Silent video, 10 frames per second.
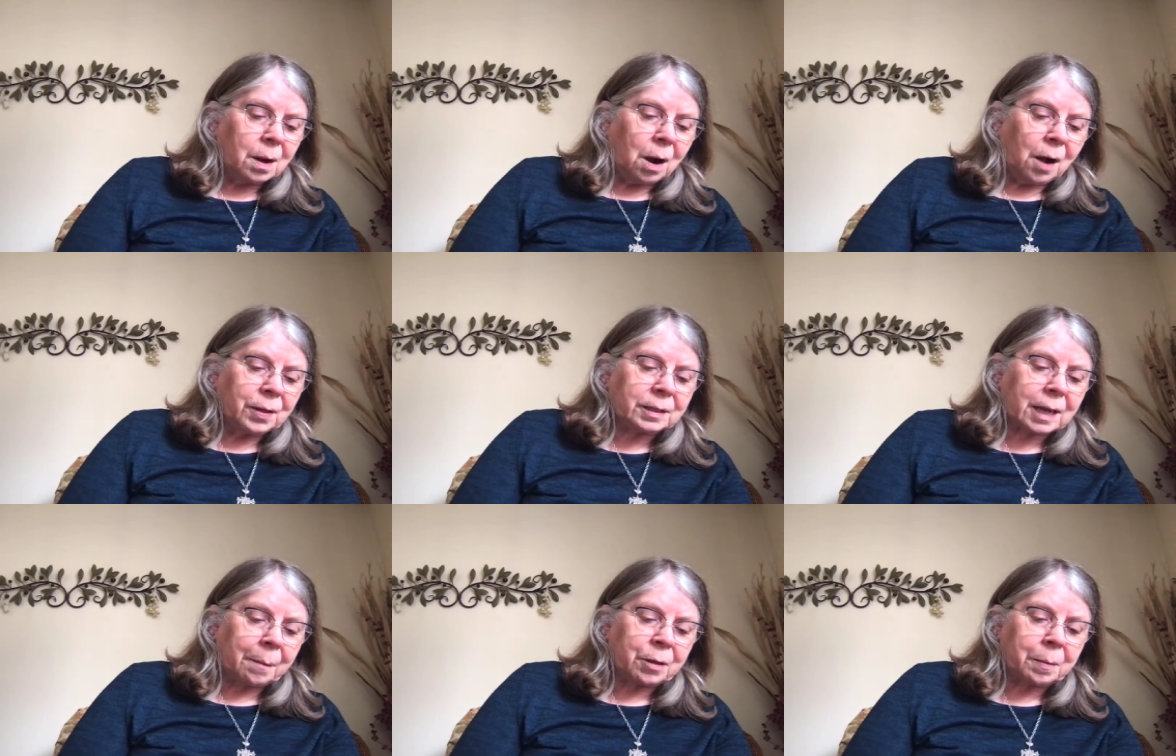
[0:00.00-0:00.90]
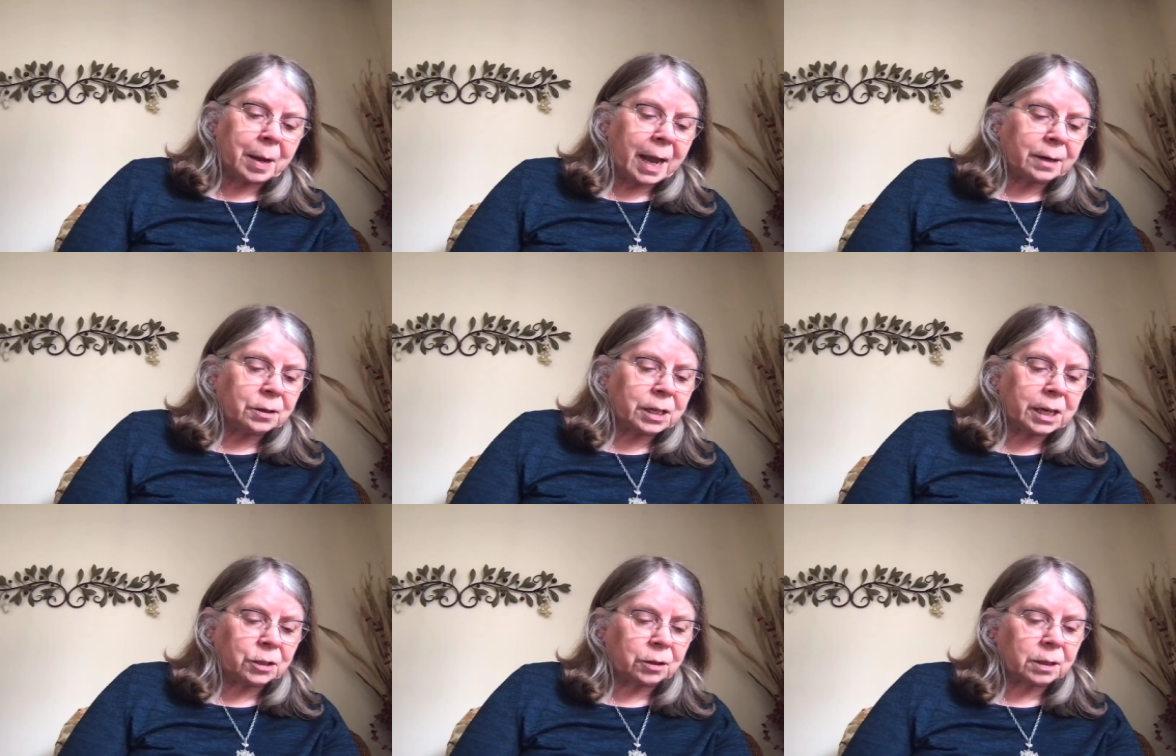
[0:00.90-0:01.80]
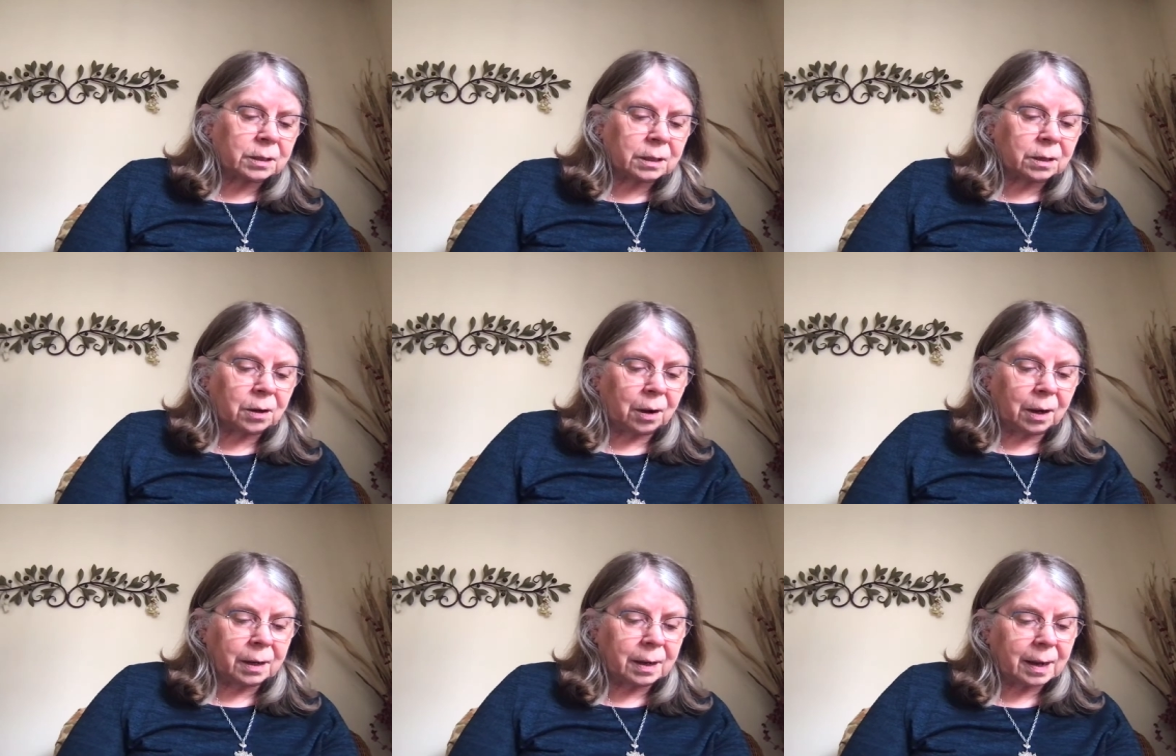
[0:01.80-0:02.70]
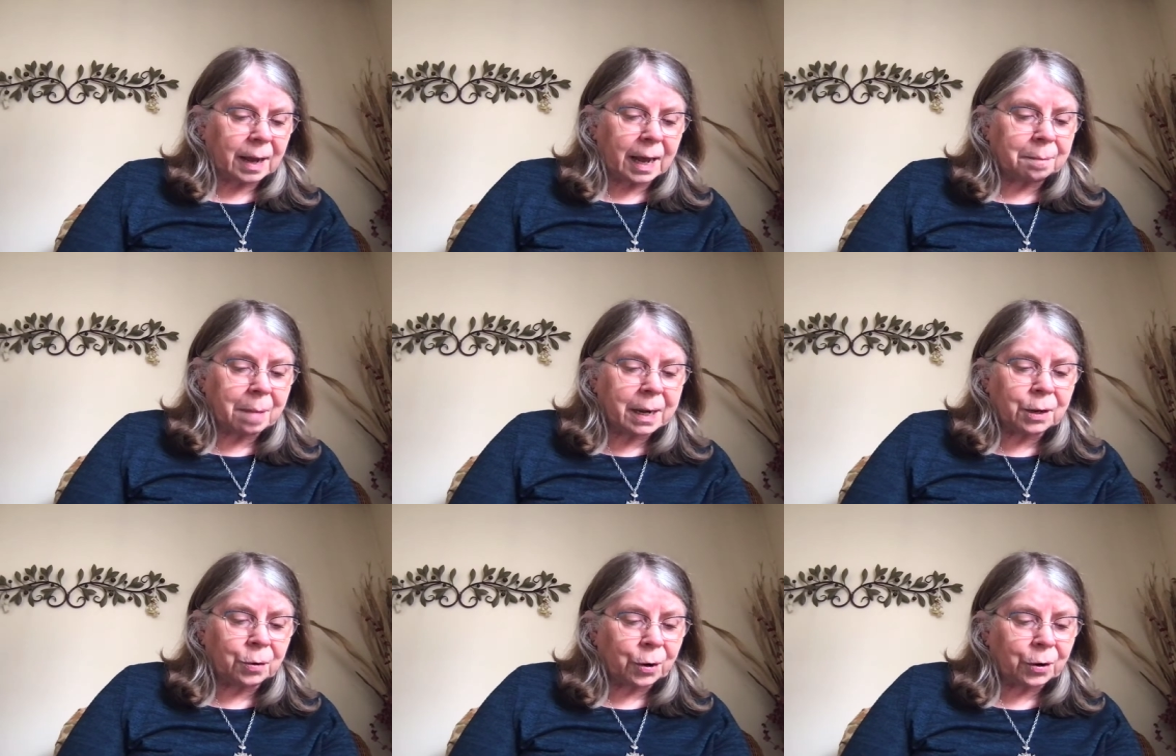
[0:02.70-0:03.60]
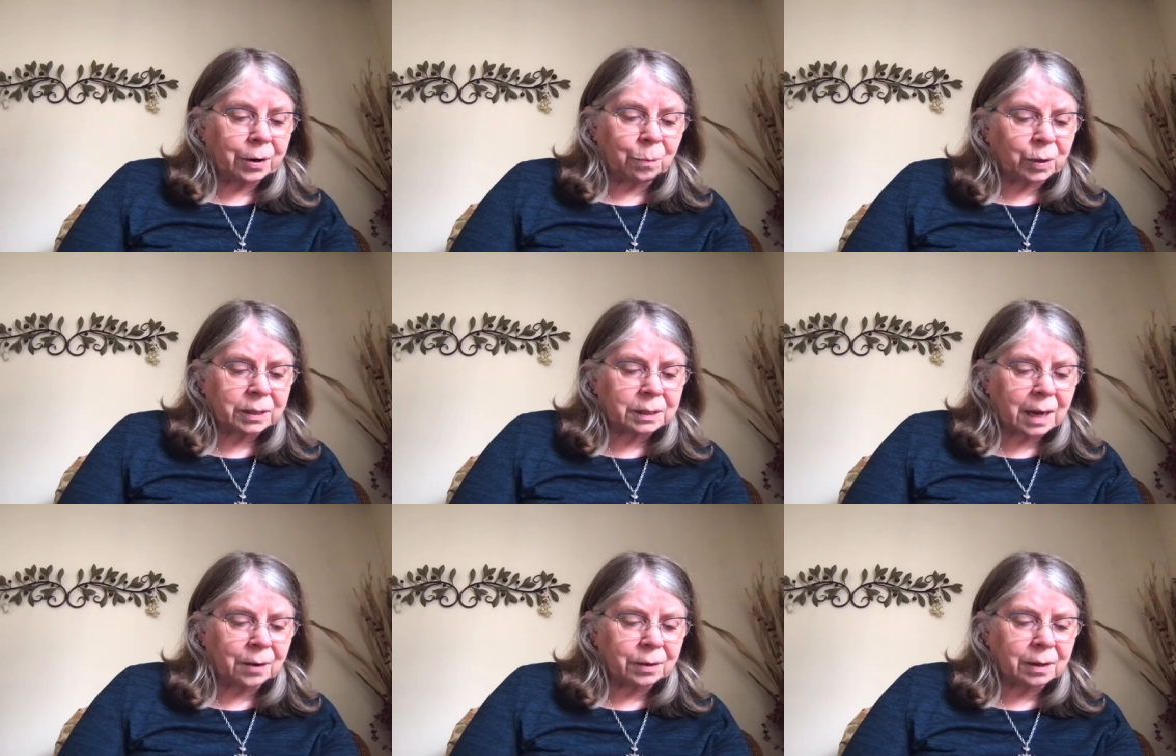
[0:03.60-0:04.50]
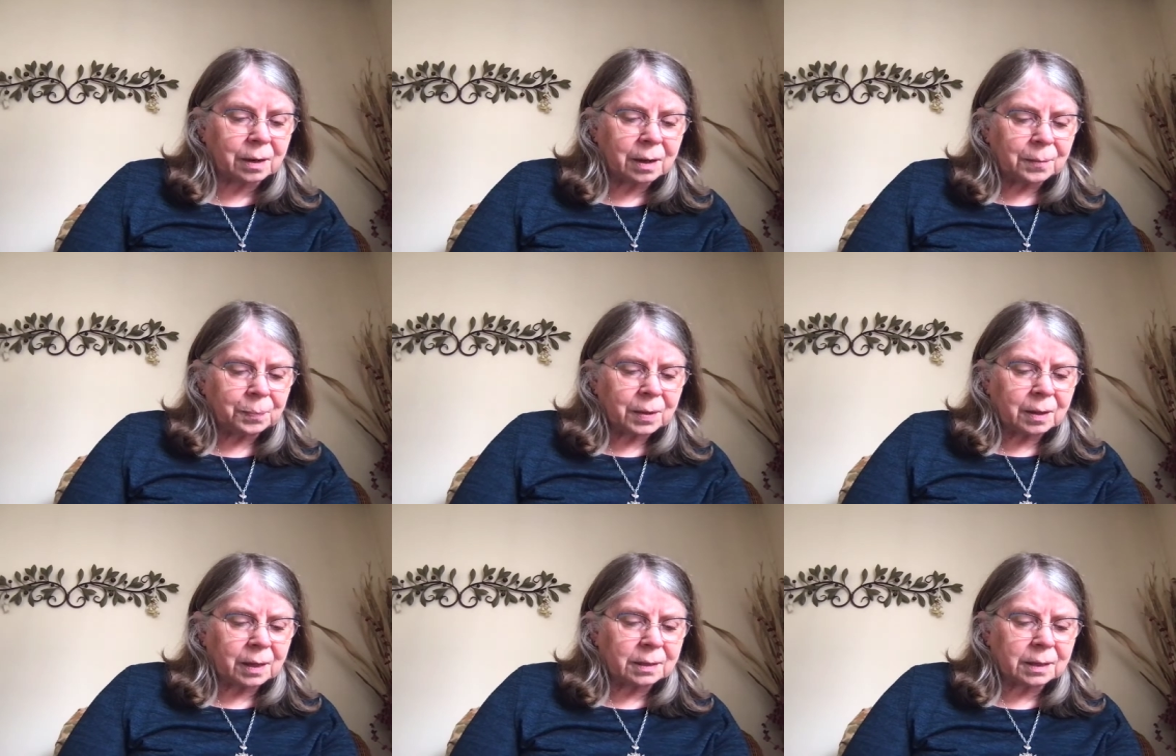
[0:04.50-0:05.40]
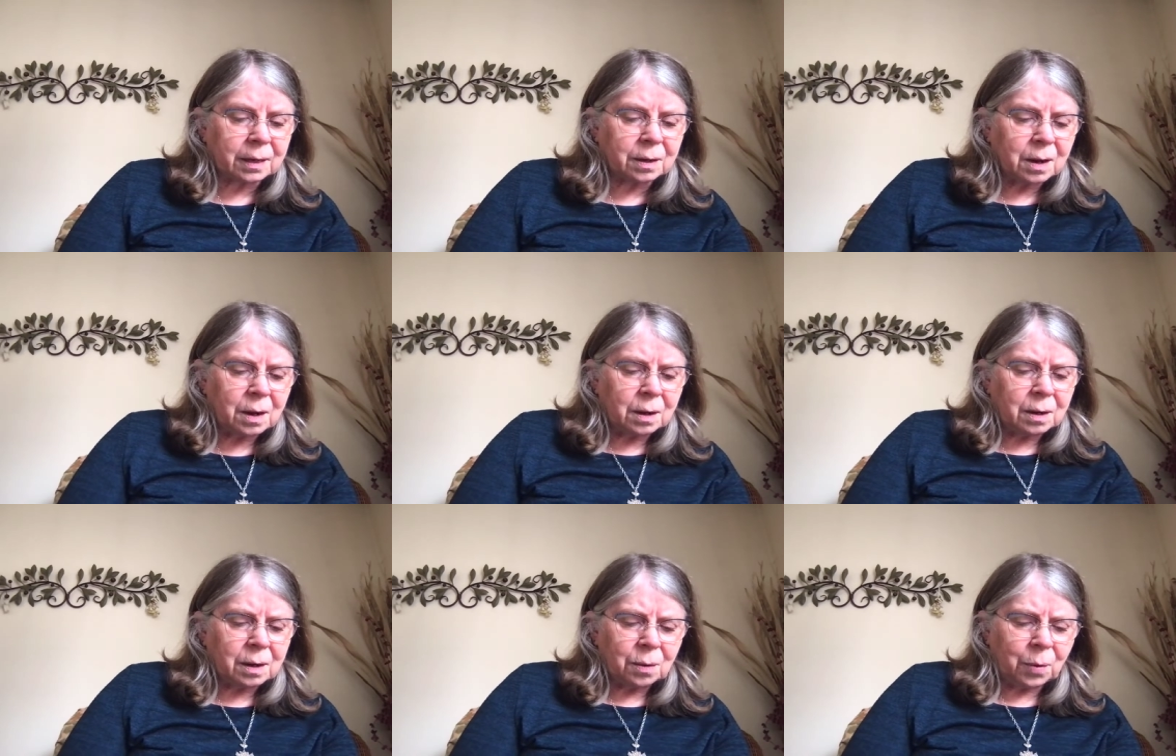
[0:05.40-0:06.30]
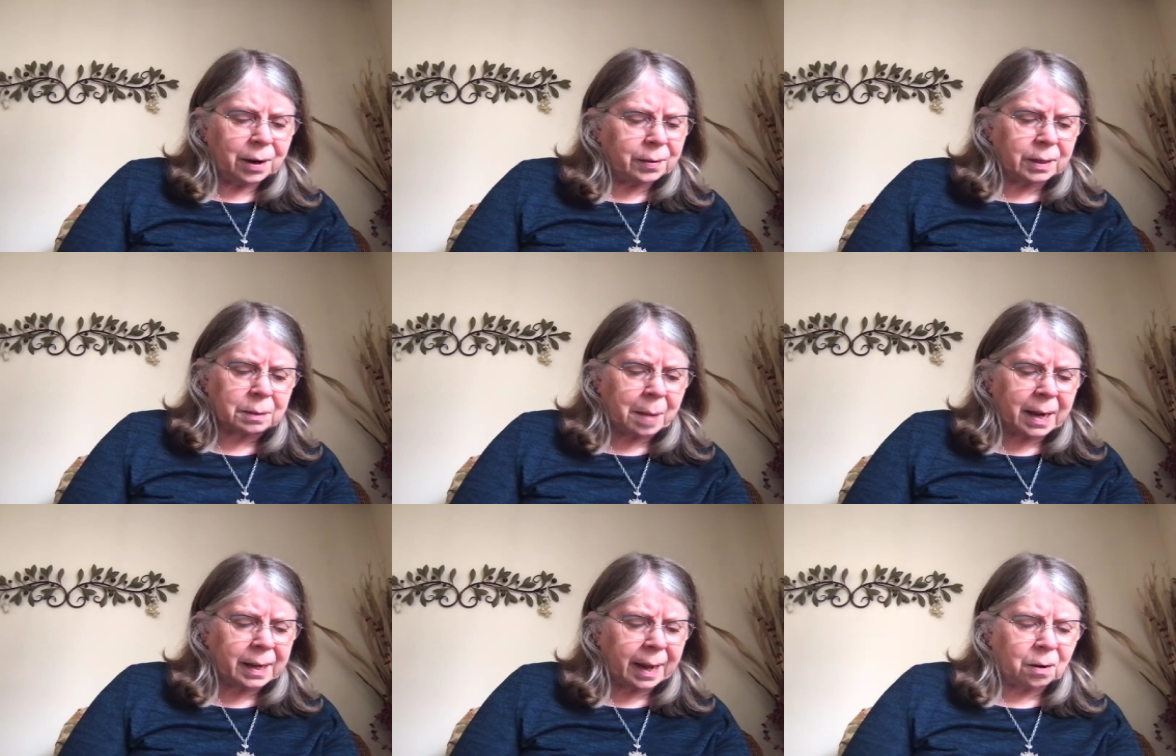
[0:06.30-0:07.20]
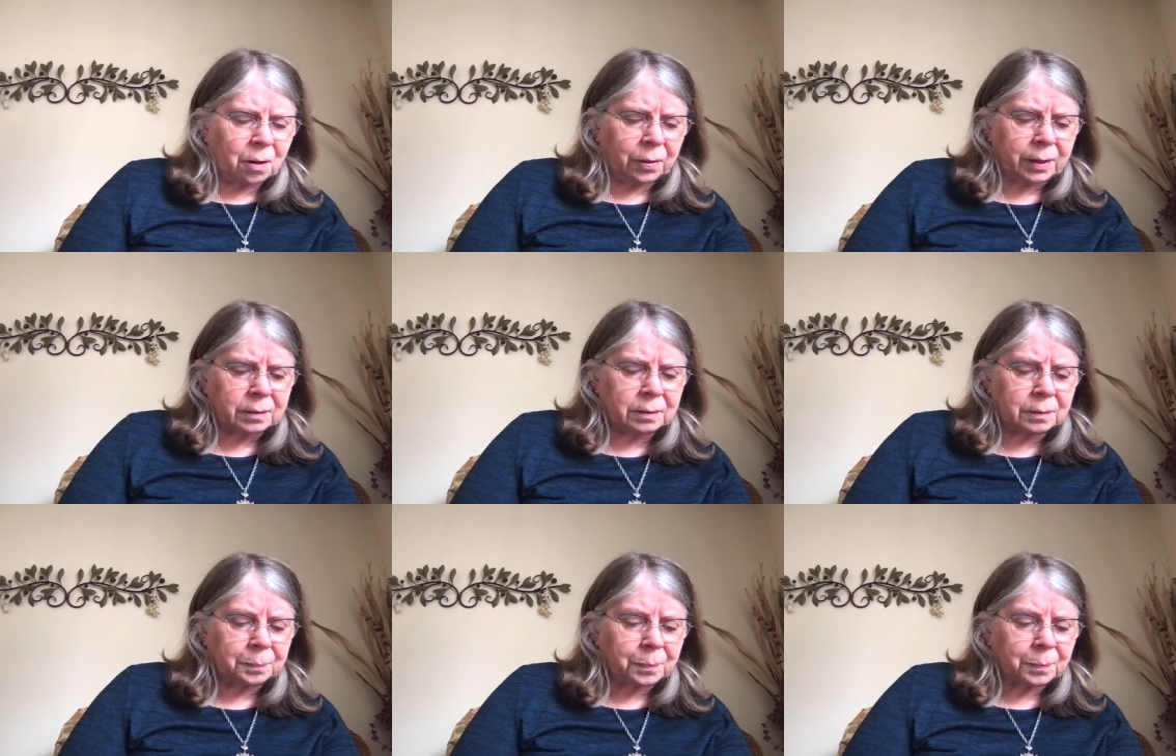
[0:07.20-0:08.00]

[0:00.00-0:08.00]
On the Sabbath he began to teach in the synagogue and many who heard him were astounded. They said, Where did this man get all this?